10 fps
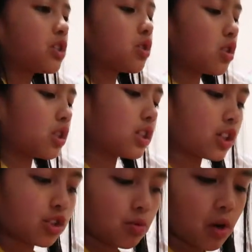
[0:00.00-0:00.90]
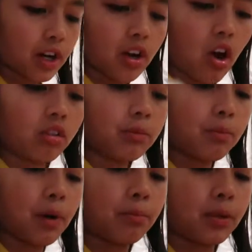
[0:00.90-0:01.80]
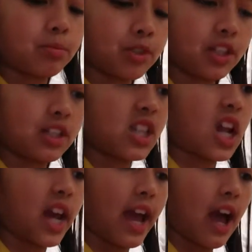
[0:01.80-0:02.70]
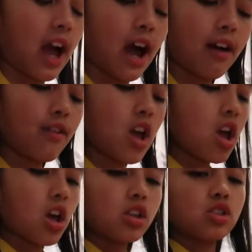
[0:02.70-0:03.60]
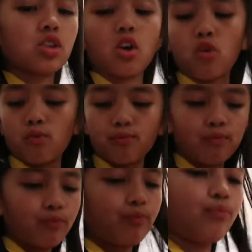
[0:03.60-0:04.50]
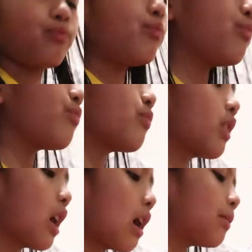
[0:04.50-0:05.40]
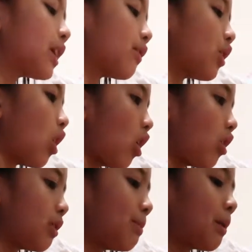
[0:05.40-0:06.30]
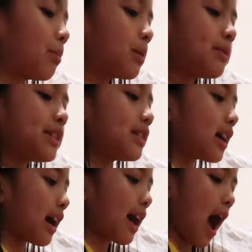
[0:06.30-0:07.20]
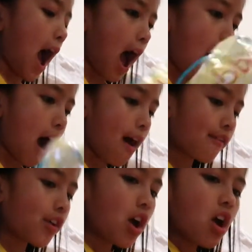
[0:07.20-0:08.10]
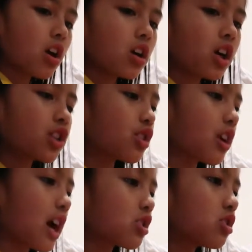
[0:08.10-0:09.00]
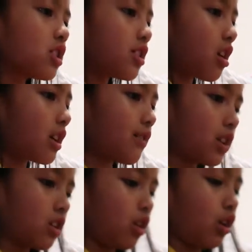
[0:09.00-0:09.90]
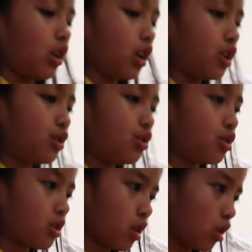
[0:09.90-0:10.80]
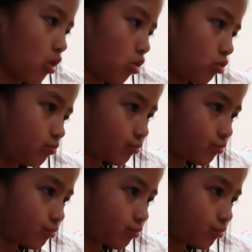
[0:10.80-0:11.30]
She said she wanted all the pup sheets that I have. So I'm gonna give her all the pup sheets I have, cause they're actually not even good. So